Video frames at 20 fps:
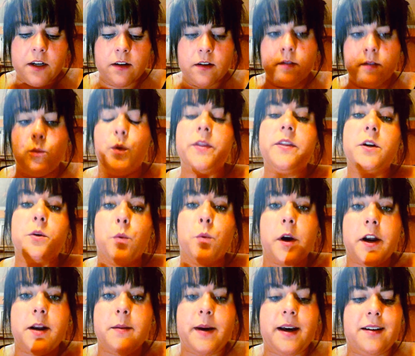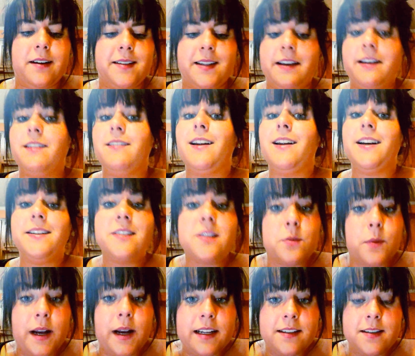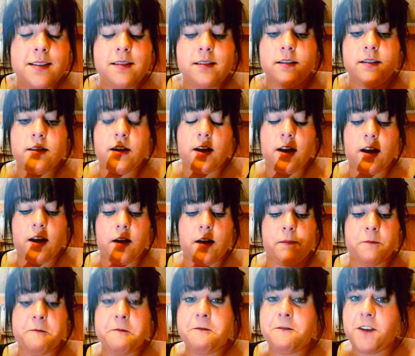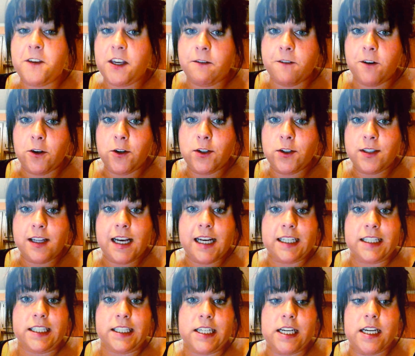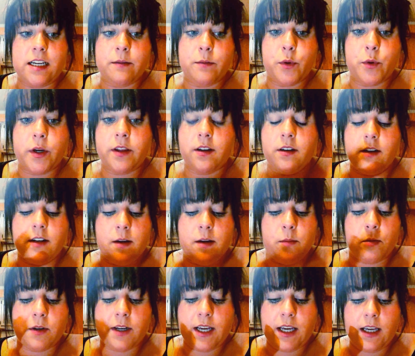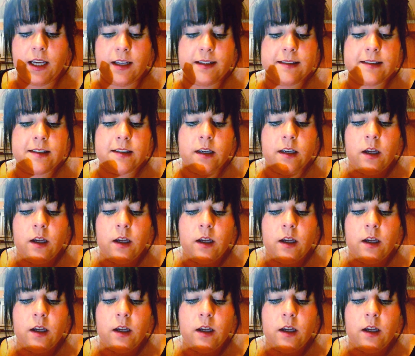what they're worried about is night sweats. Fevers lasting more than a couple days,